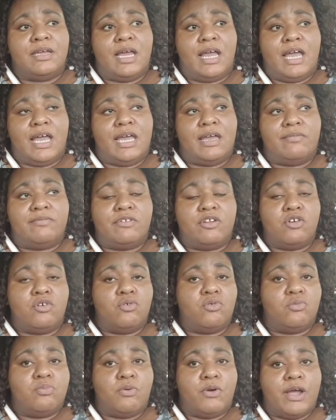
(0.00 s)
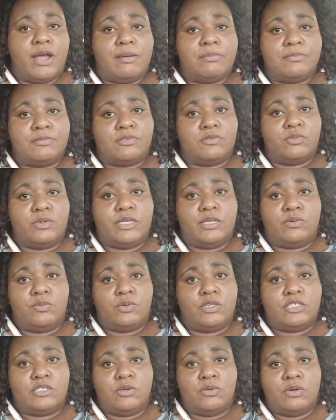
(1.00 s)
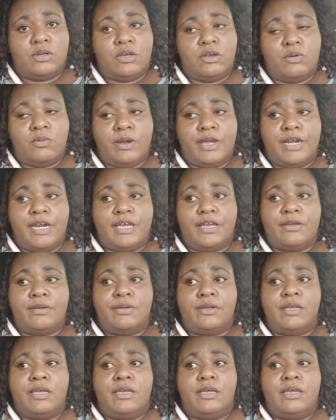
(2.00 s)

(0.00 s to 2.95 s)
I have no problems with what's going on right now.